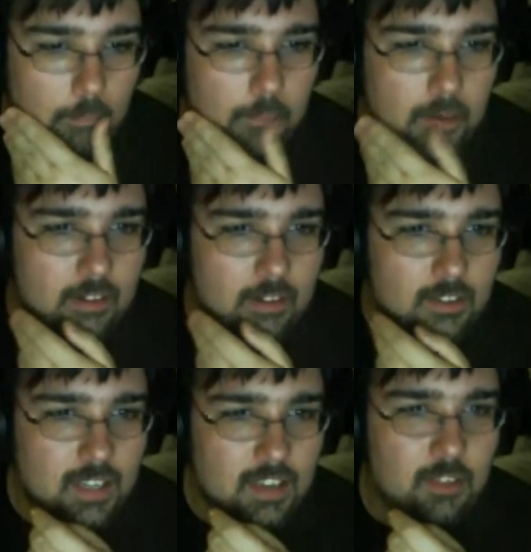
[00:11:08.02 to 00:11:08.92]
But it
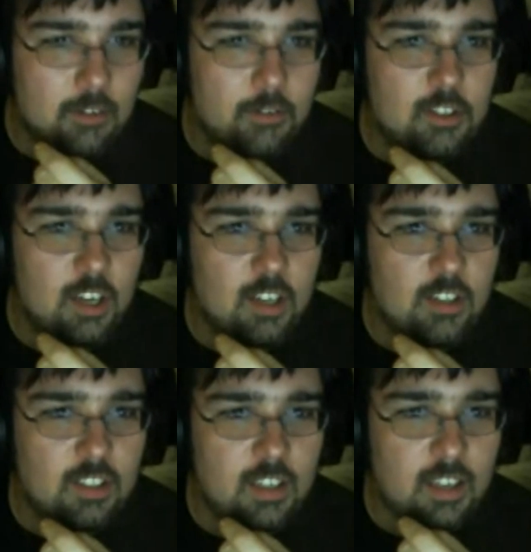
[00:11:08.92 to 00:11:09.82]
looks like they're
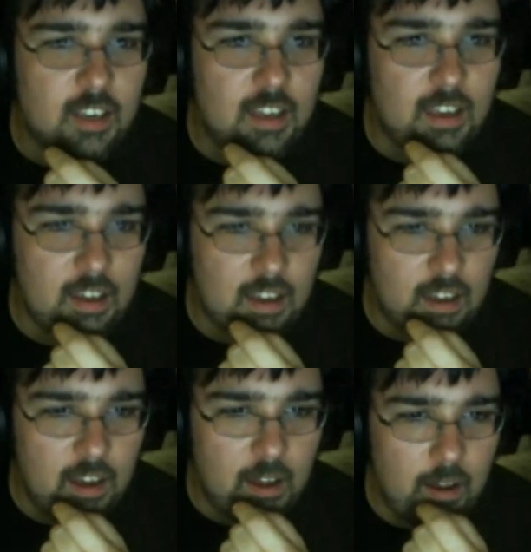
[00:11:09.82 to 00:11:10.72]
just getting the
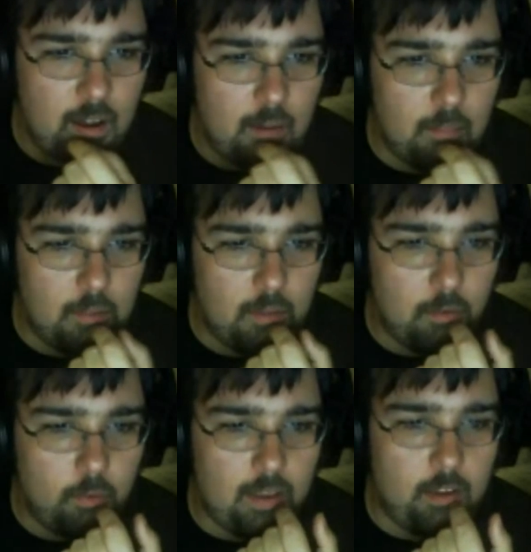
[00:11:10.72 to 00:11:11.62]

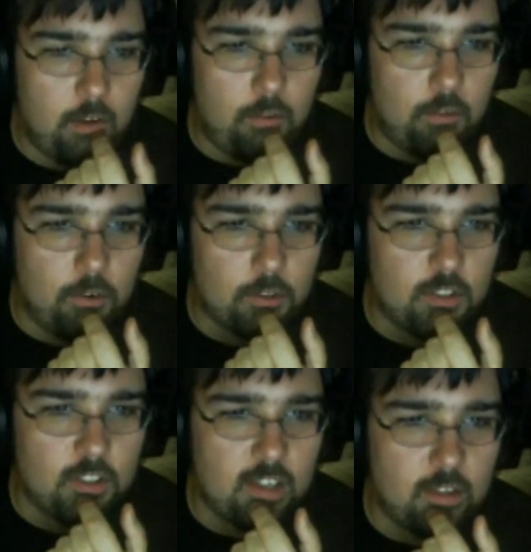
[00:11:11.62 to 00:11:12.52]
Wii U
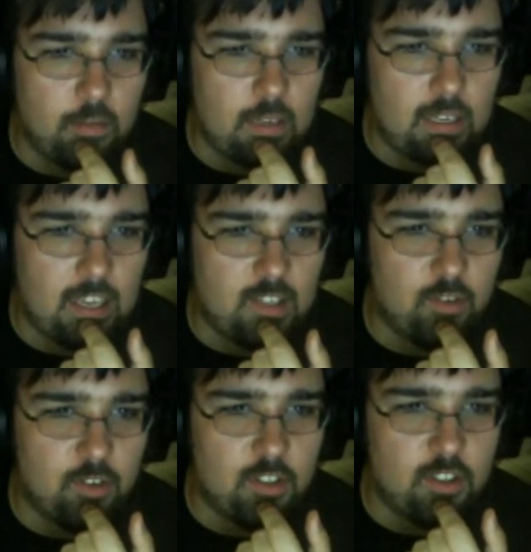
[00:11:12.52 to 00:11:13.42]
versions, not the 3DS
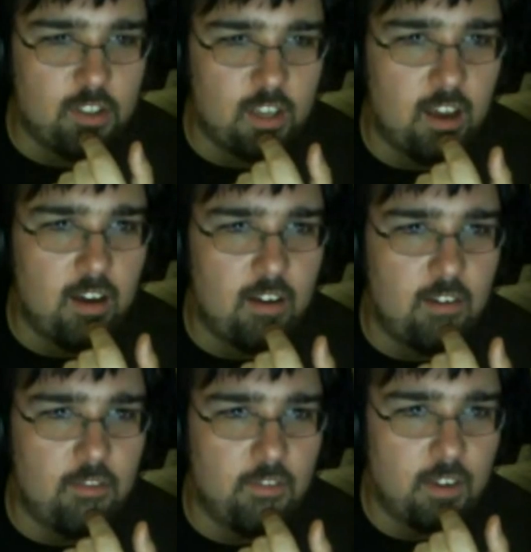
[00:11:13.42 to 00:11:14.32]
versions
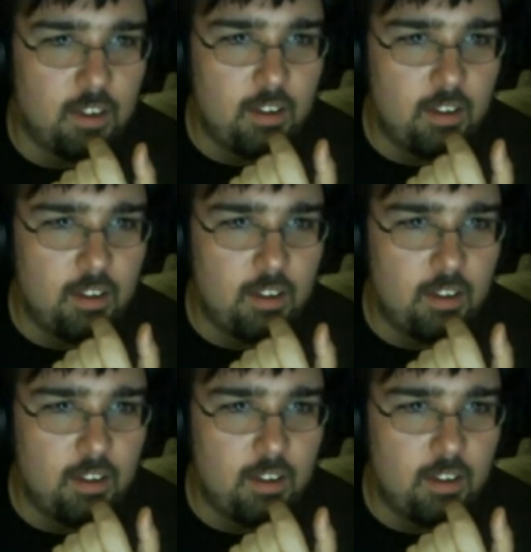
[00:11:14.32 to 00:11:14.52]
of